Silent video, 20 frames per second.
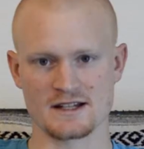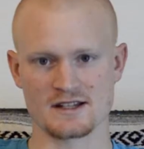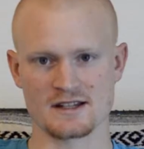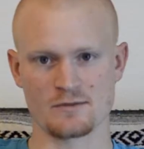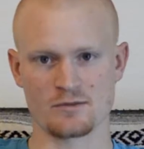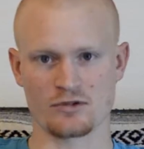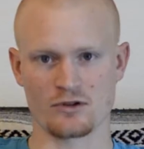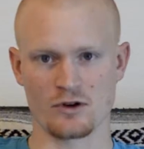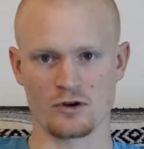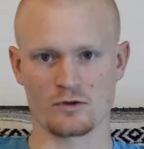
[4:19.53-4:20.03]
the
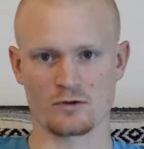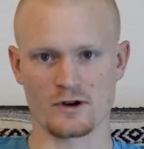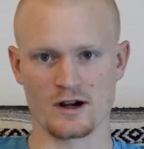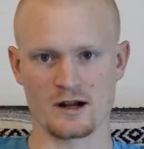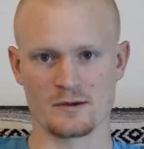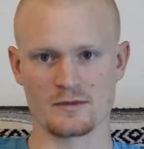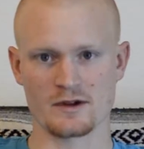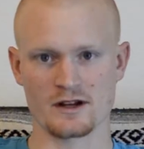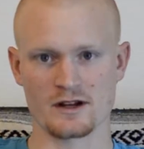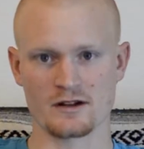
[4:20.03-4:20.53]

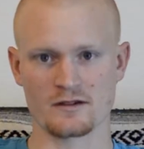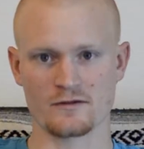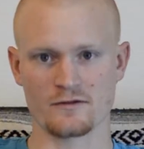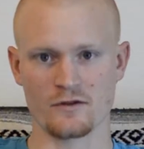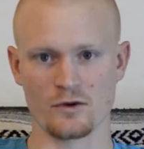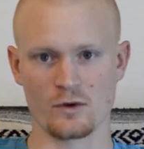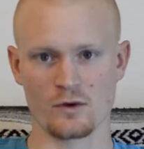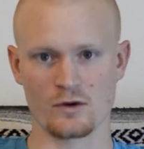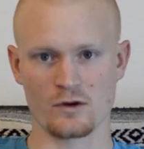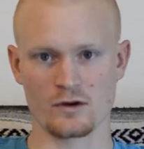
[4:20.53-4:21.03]
programming
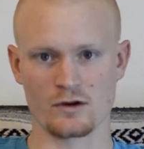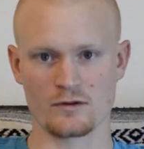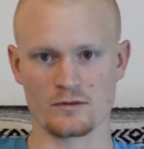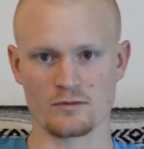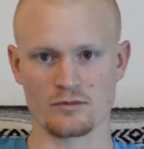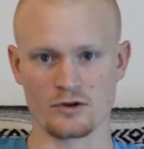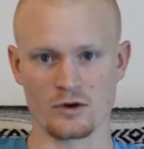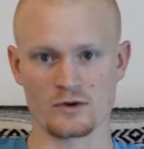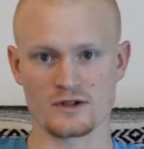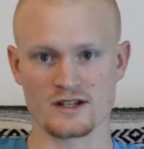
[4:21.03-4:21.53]
for
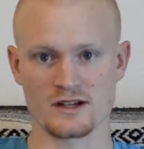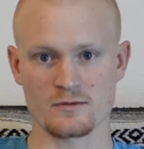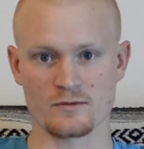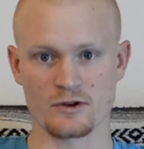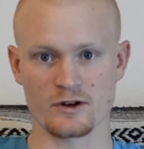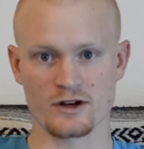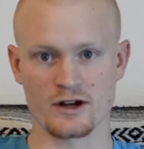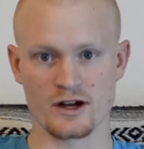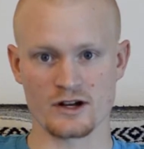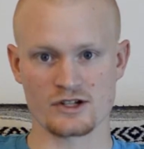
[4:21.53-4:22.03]
protein
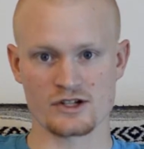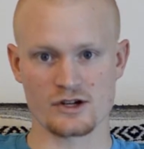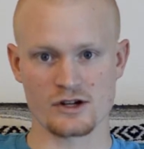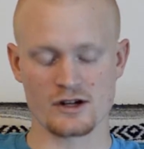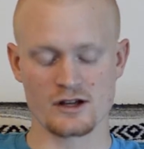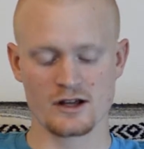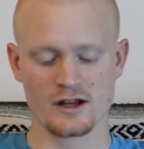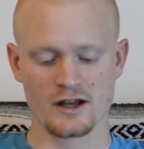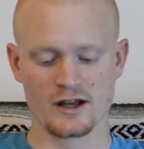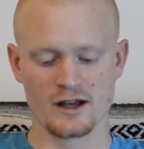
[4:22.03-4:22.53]

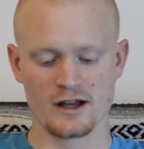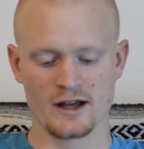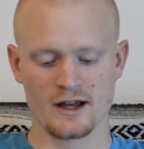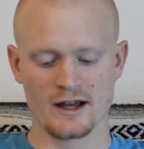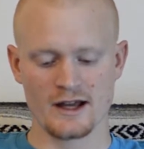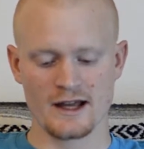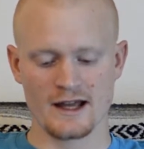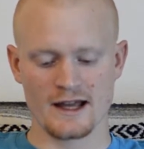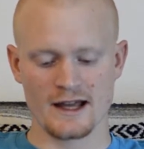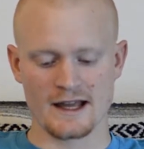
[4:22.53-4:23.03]
production,
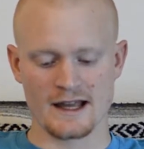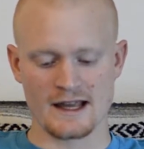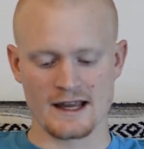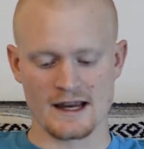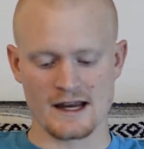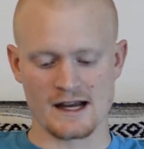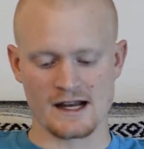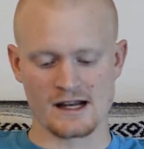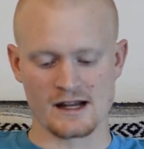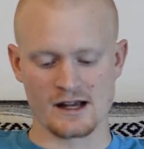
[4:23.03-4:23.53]

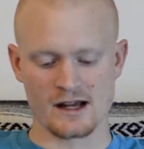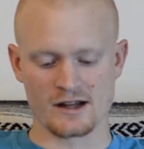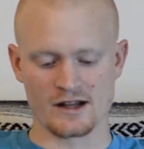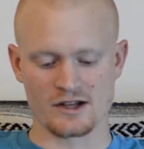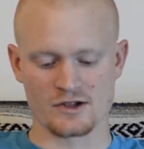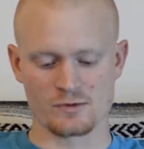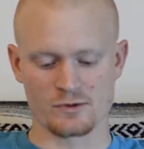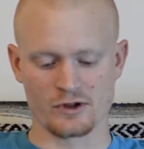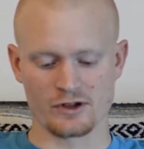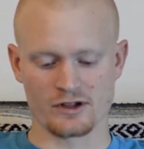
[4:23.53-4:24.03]
and
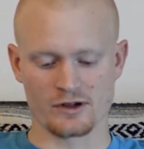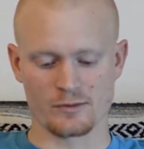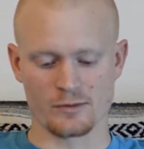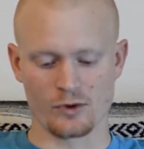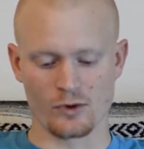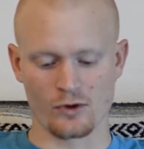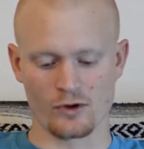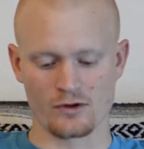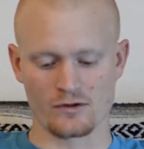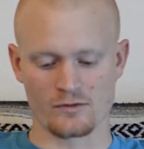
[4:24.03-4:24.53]
that's really
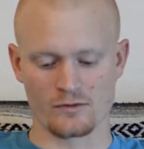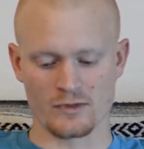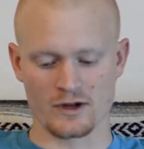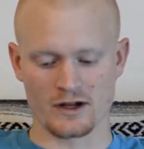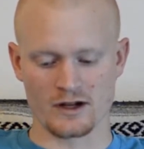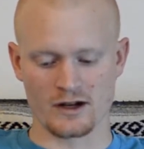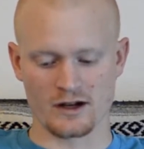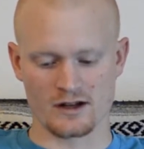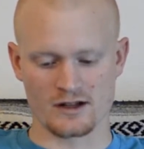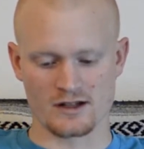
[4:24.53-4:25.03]
important
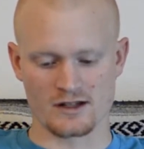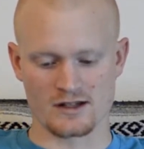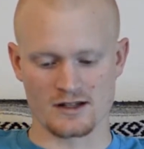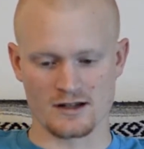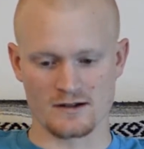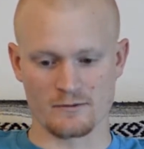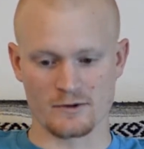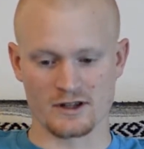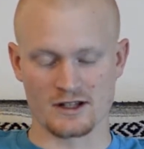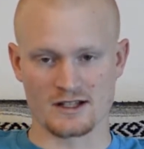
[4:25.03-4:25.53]
because
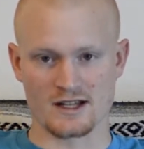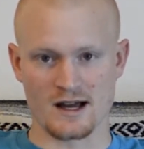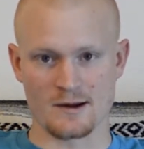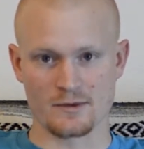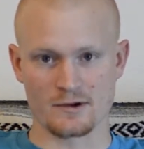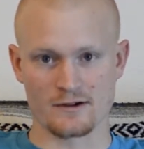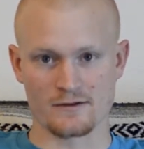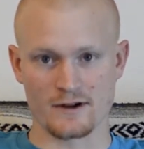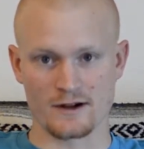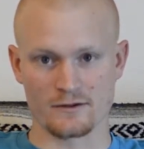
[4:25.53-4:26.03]
with the
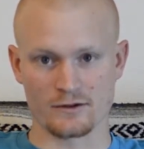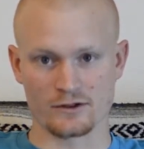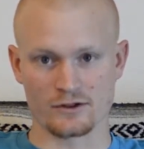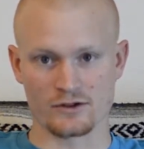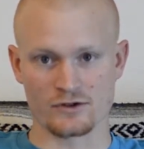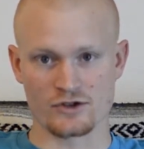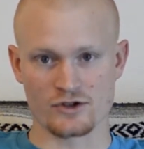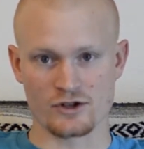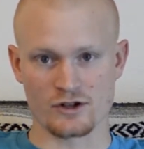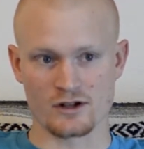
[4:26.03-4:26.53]
topic of
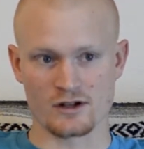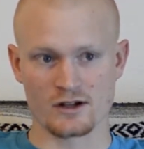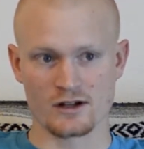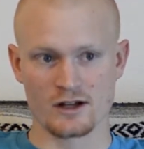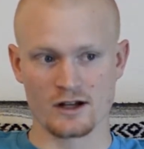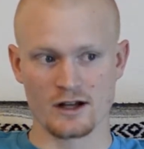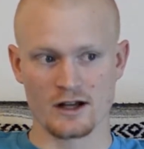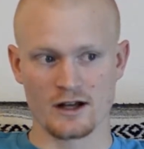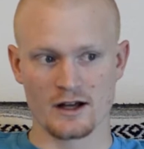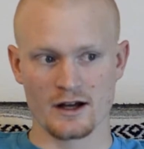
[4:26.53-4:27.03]
evolution,
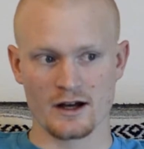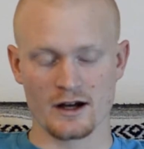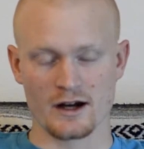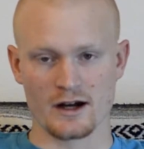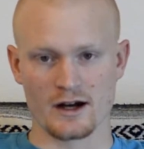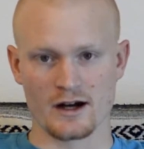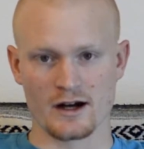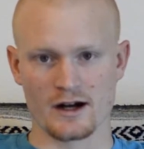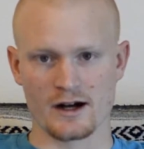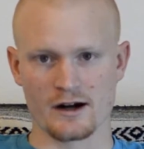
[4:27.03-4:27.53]

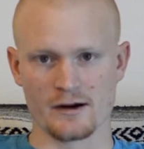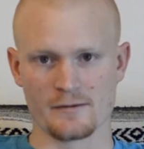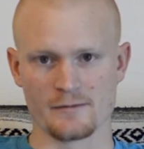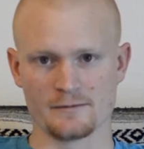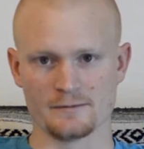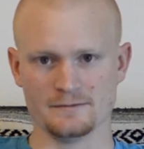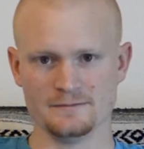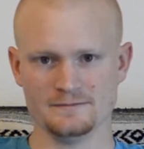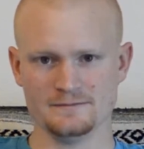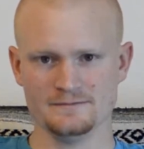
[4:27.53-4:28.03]

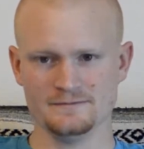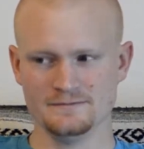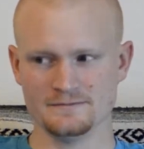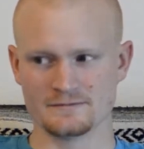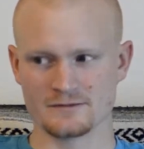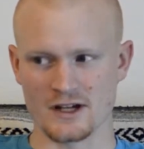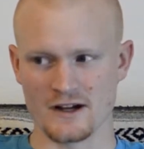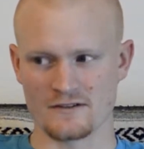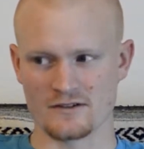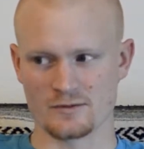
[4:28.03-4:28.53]

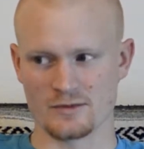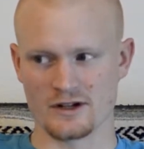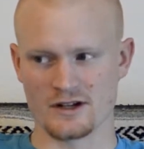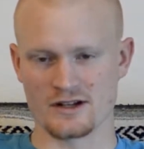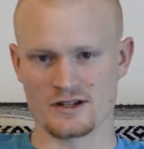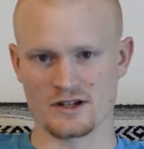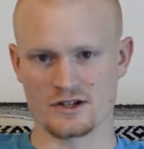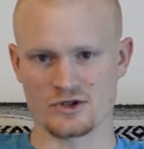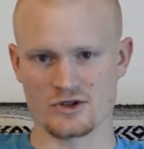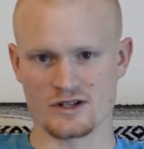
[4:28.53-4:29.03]

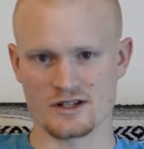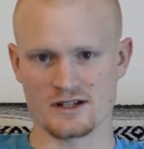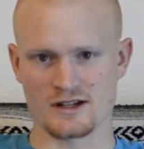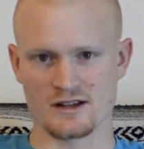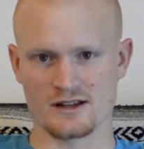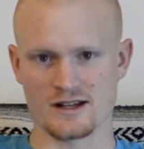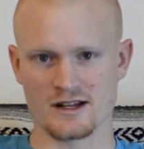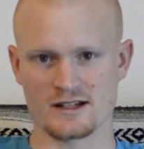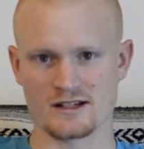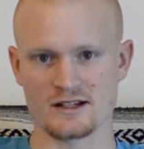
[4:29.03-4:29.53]
everybody's interested
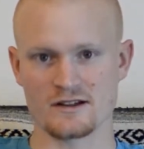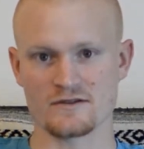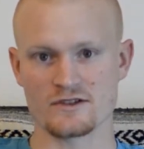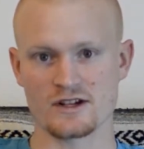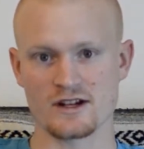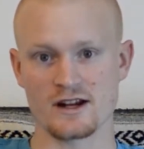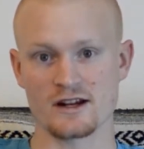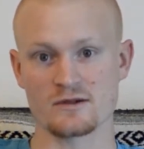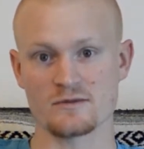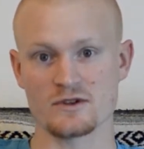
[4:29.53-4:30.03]
in the idea of
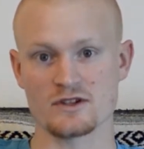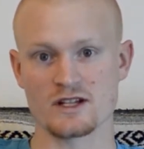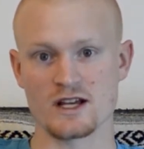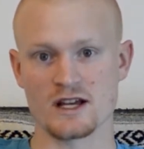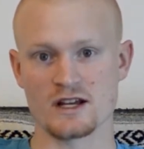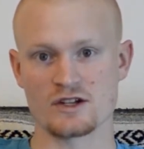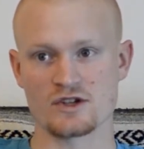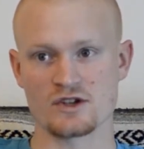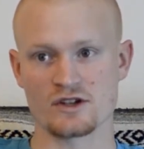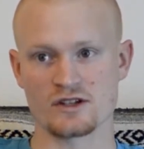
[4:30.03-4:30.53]
genetic
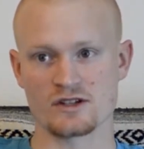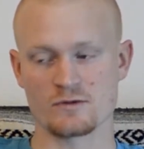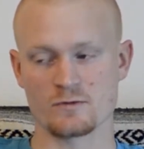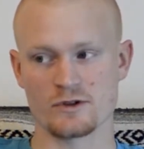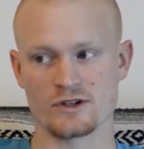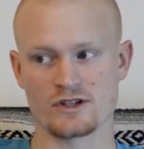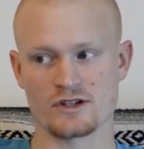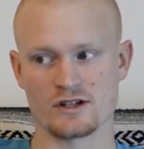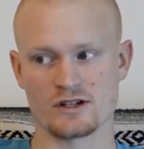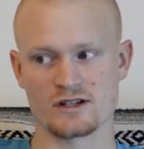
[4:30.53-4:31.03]
mutations,
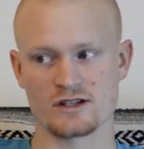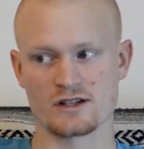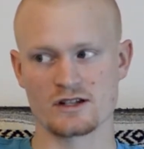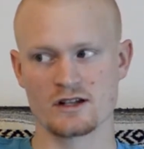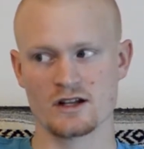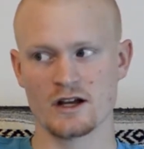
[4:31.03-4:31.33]
which is